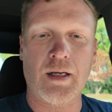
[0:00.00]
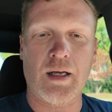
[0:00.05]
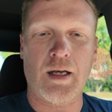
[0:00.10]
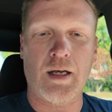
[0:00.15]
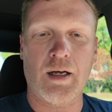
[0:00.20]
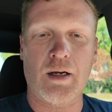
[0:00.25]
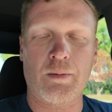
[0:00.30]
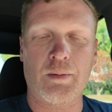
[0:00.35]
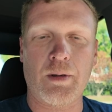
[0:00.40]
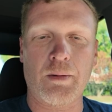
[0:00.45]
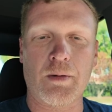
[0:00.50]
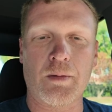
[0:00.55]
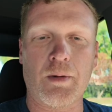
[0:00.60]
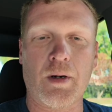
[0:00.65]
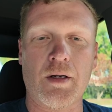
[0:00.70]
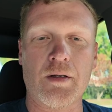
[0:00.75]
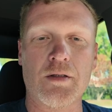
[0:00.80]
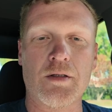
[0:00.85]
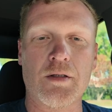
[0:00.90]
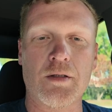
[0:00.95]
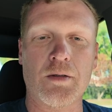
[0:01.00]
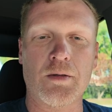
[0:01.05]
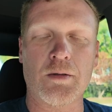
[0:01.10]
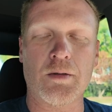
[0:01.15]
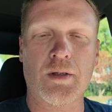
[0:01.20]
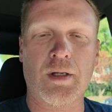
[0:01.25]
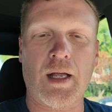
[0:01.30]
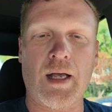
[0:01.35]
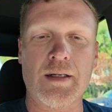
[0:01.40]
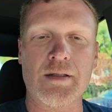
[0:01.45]
Uh, we were running
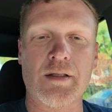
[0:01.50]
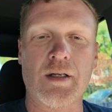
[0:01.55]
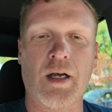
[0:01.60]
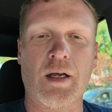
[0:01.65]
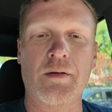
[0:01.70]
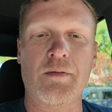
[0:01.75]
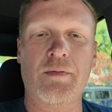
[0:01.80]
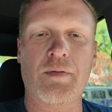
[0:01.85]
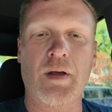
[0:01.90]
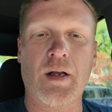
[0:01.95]
two Class nine